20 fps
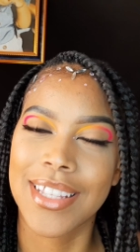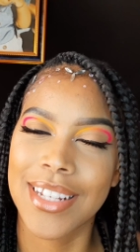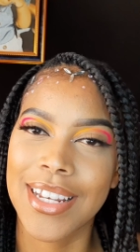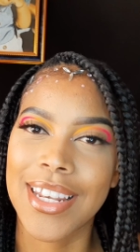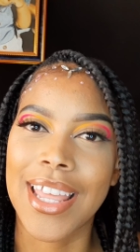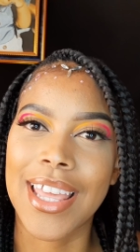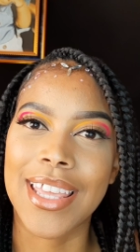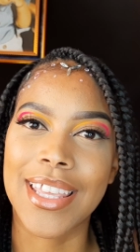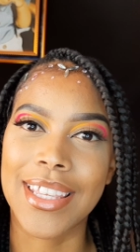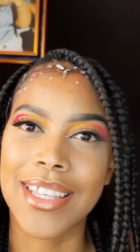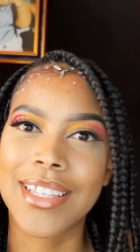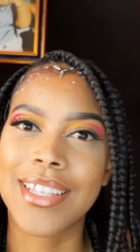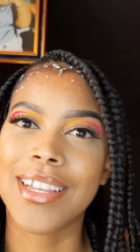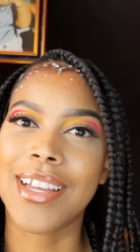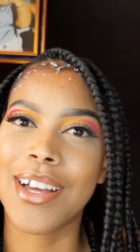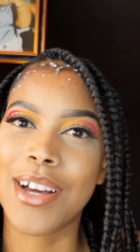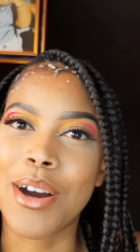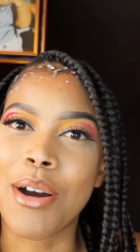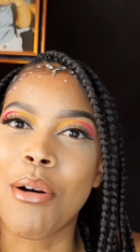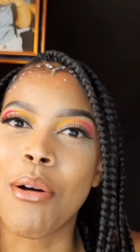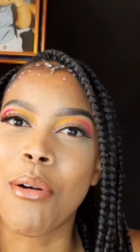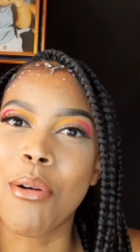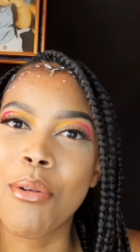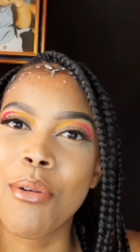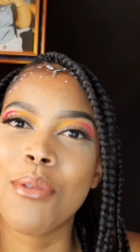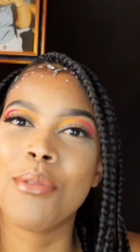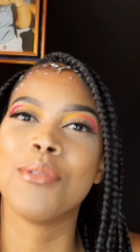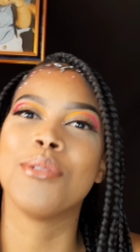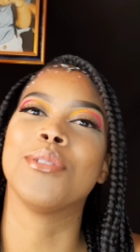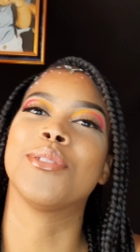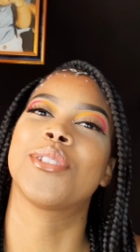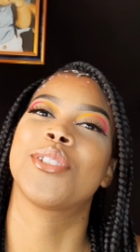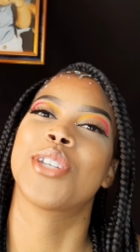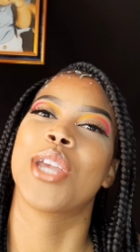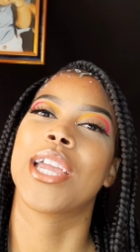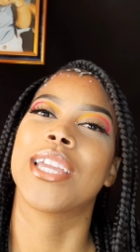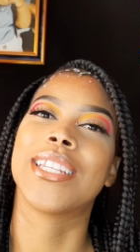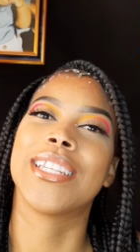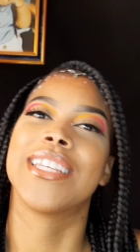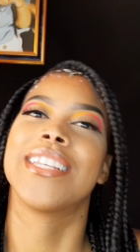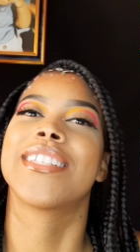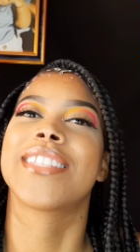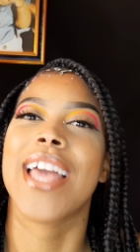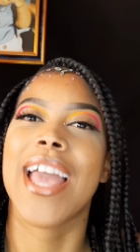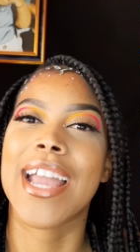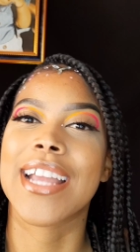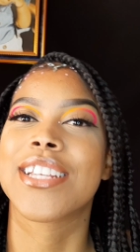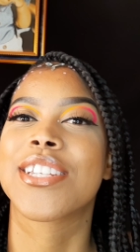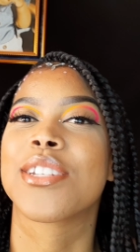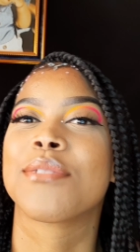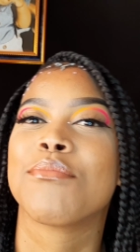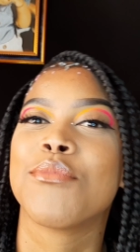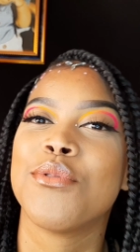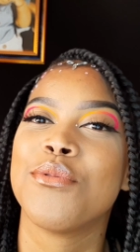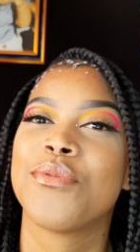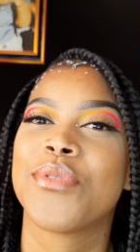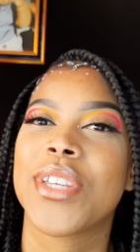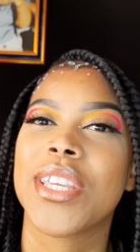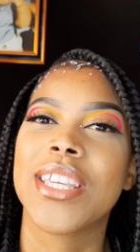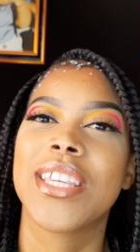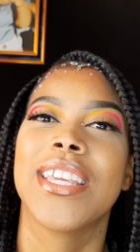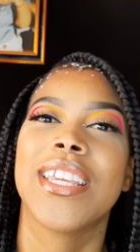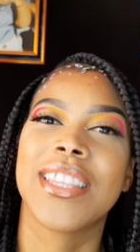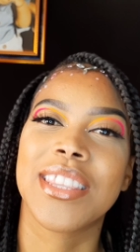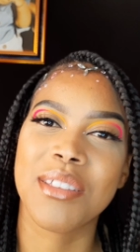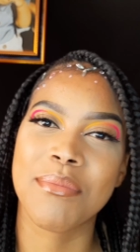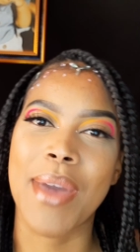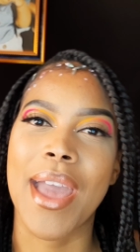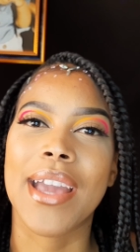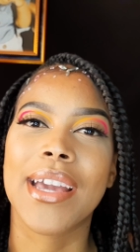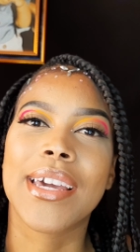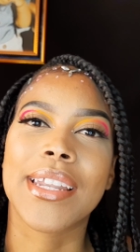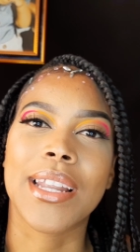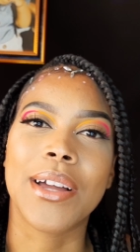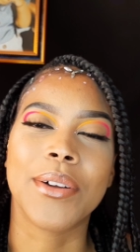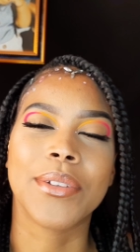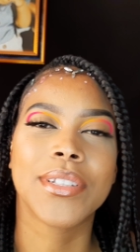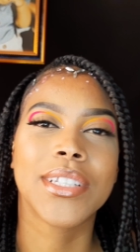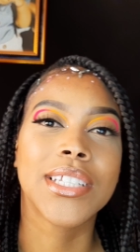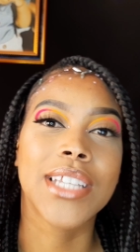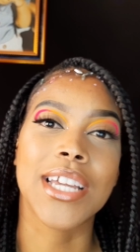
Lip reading: like a whole Chinese action movie in the background.